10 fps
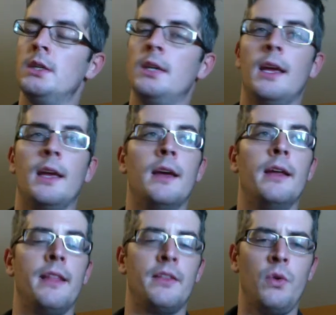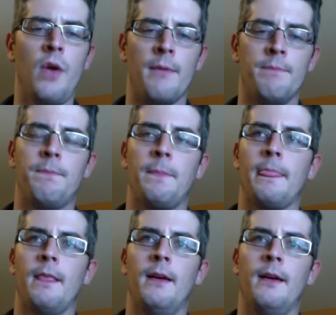and that's okay.
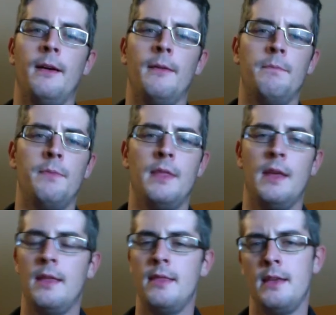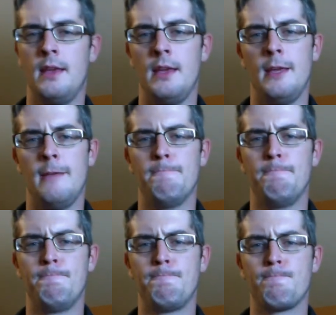Um, then the,
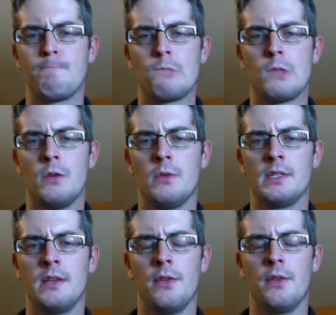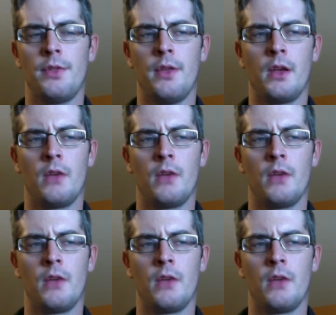what's the other thing?